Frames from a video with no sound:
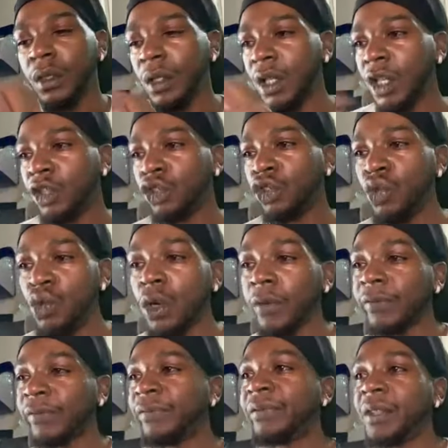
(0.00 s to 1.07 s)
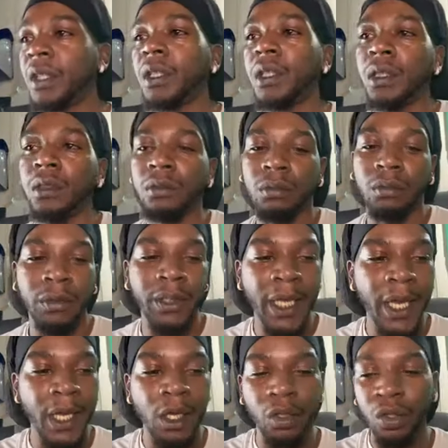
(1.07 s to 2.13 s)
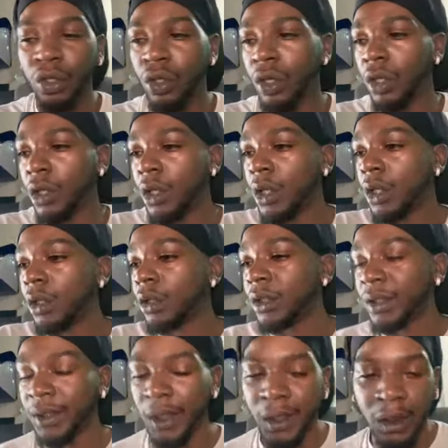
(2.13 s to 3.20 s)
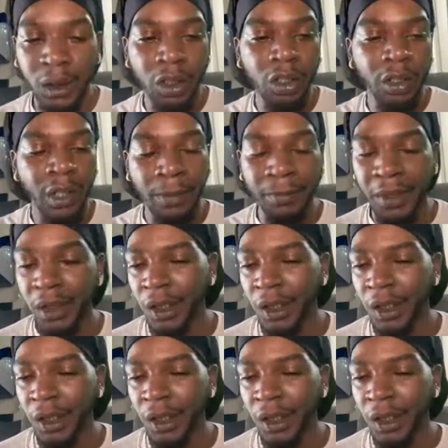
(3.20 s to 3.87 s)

and you were feeling down or sickly or I mean